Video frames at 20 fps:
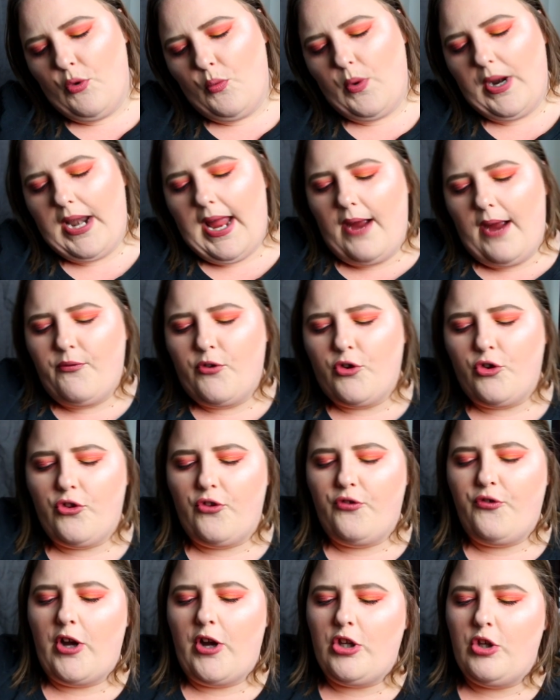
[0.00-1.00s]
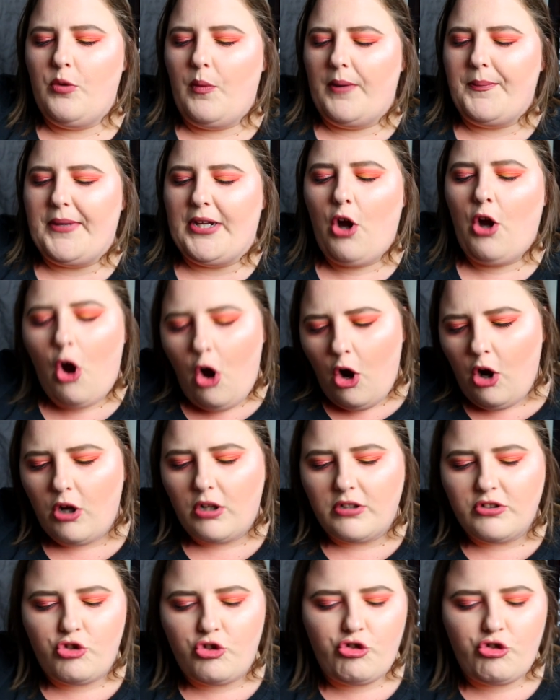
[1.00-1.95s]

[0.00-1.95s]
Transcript: whatever the fuck you want to be called,